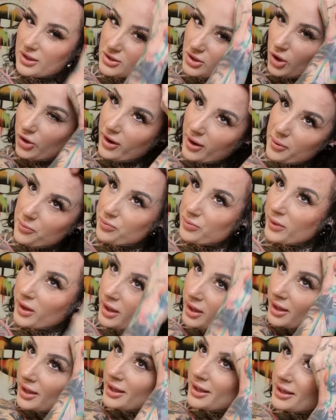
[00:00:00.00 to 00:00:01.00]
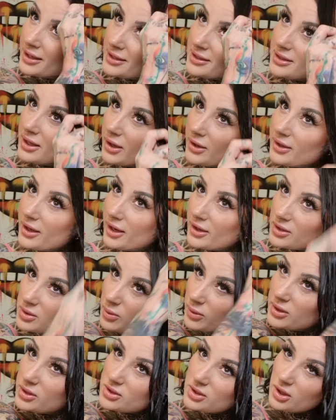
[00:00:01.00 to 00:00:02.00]
Sorry. So yeah, I
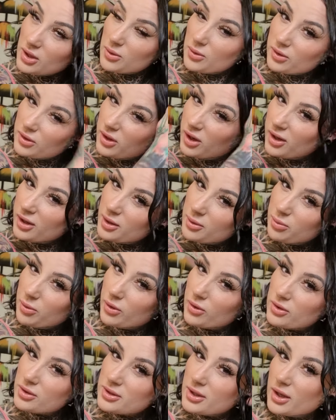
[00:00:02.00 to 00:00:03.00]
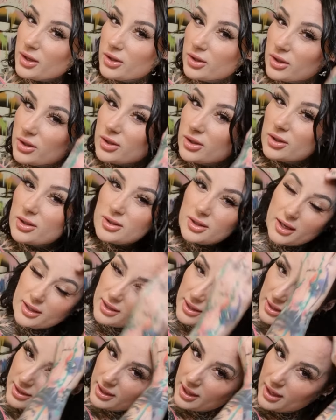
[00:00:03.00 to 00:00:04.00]
just wanted to show you what kind of products that I use.
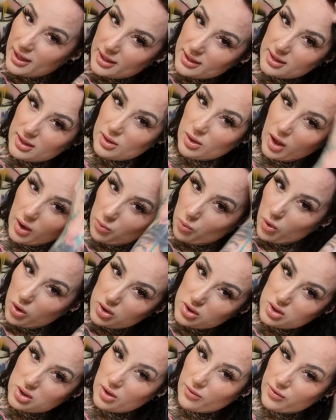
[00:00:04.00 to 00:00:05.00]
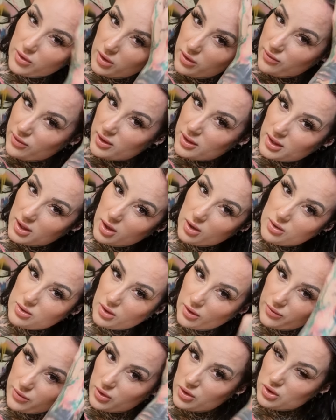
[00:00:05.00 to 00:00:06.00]
I did get like watch a few
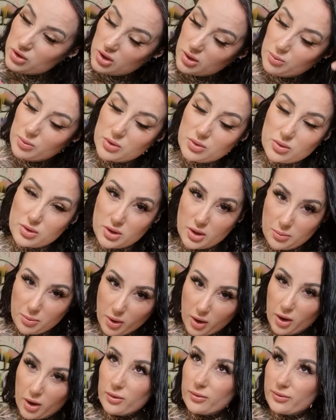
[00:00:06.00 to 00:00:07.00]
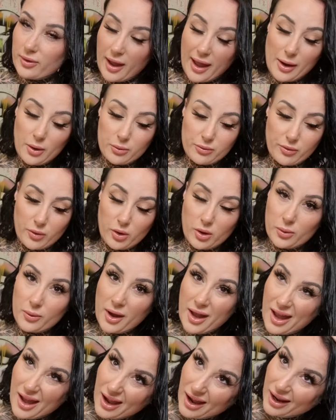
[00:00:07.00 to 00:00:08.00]
videos off YouTube, which was super
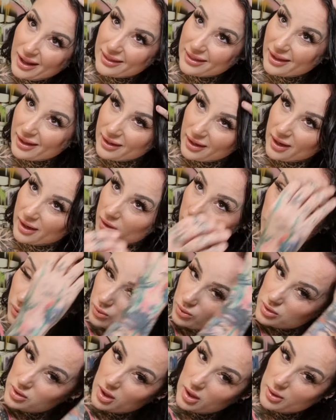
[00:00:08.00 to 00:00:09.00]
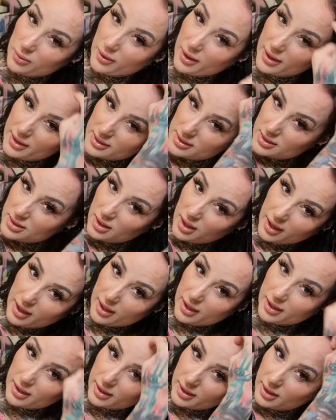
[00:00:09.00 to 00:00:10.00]
helpful. And then I also asked
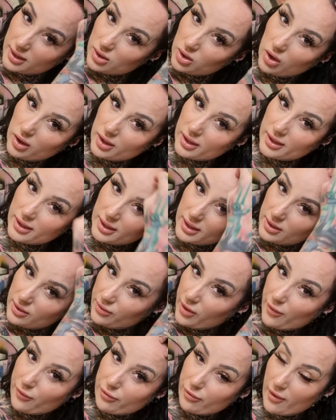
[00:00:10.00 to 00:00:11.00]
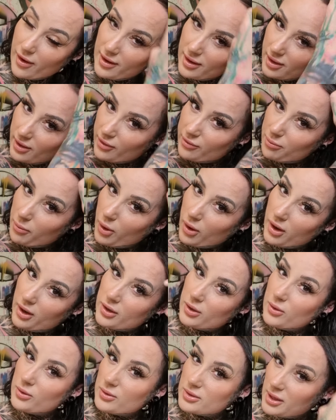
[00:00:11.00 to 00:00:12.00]
a colleague and friend of
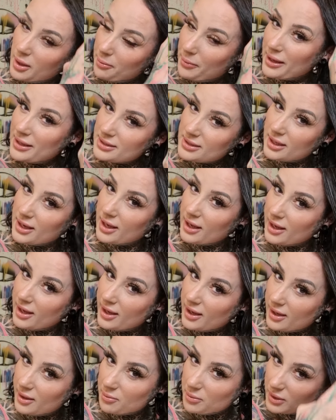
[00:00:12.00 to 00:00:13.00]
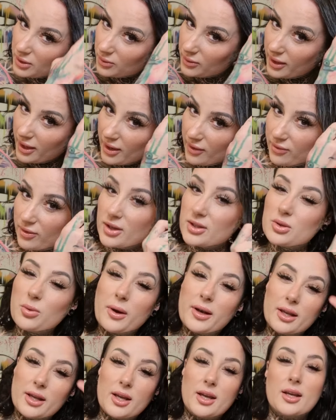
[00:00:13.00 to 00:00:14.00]
mine who's amazing at hair and been doing hair for like
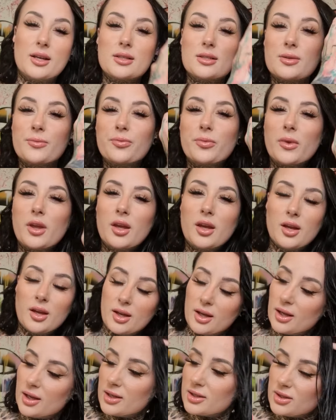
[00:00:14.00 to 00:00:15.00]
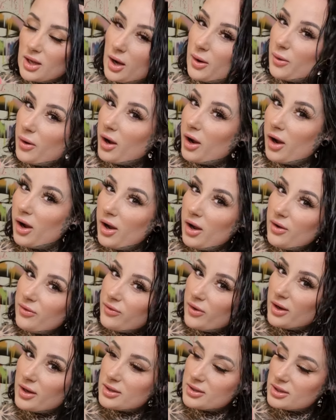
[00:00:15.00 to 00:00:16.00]
20 years. So her
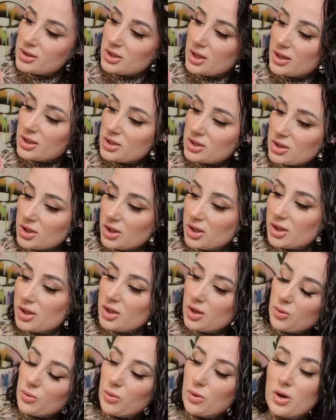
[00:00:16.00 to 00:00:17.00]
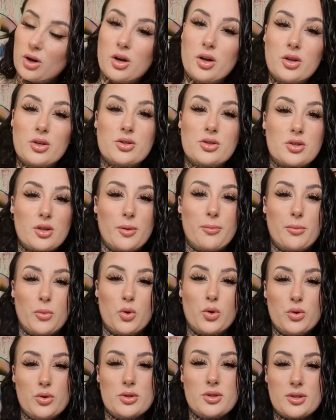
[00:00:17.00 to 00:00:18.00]
first suggestion was
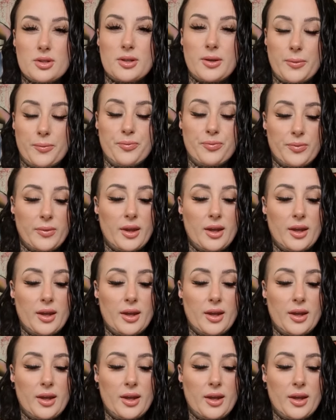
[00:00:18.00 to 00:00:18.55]
mousse.